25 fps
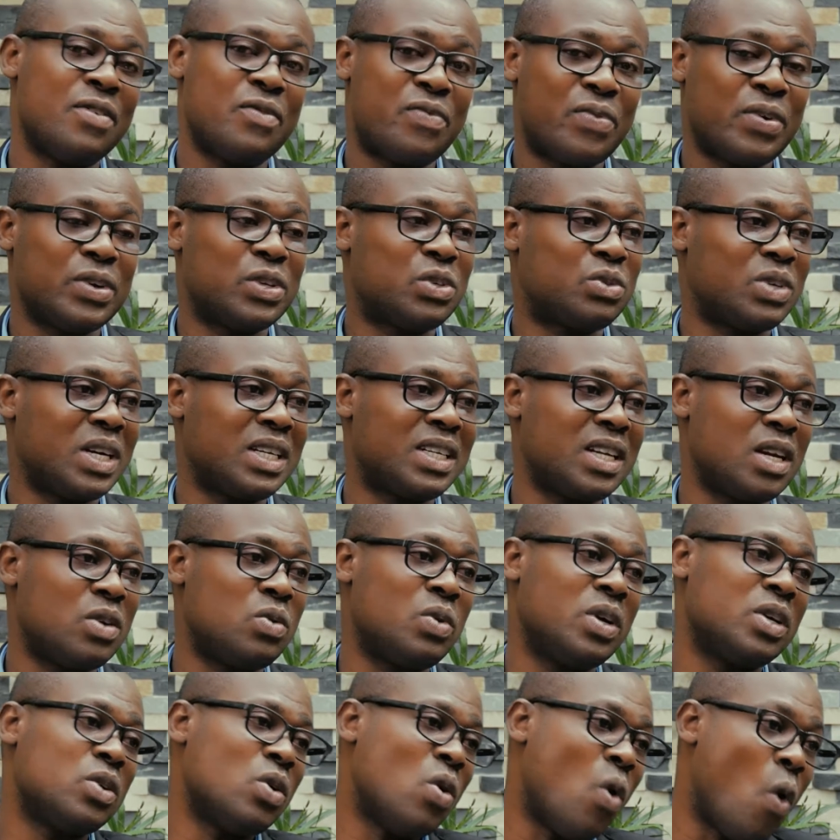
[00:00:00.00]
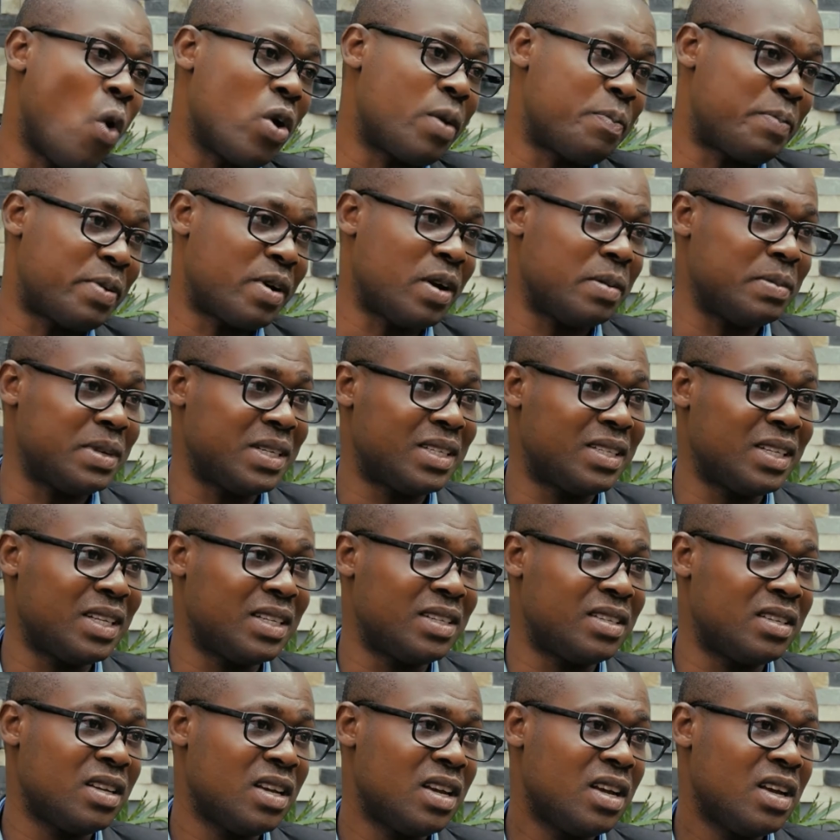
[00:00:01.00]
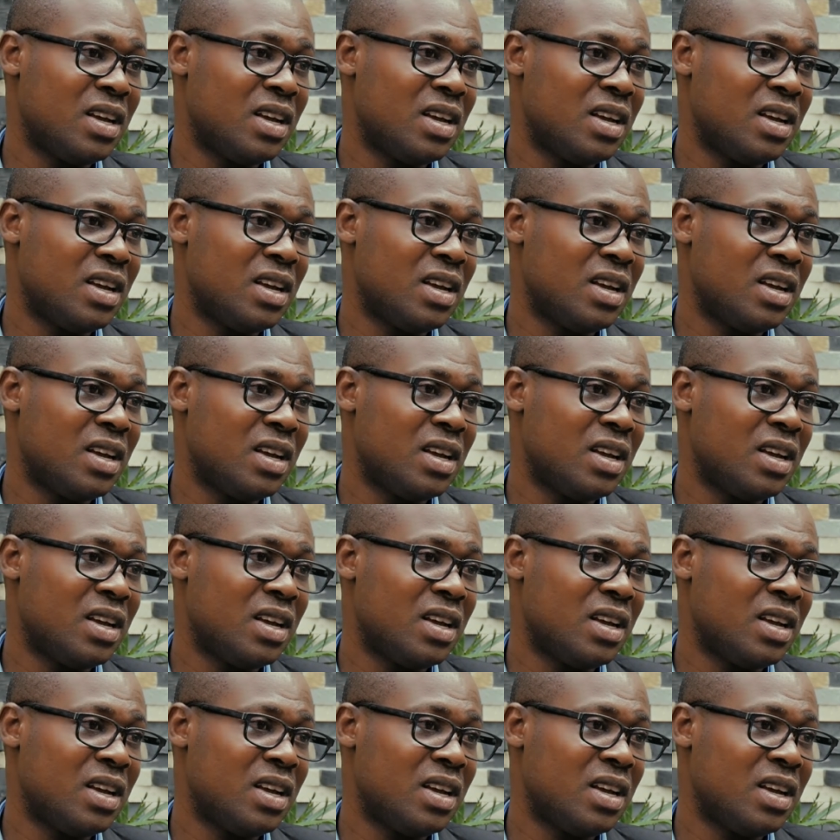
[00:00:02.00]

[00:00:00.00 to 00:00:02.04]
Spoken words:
frustrated with old promises,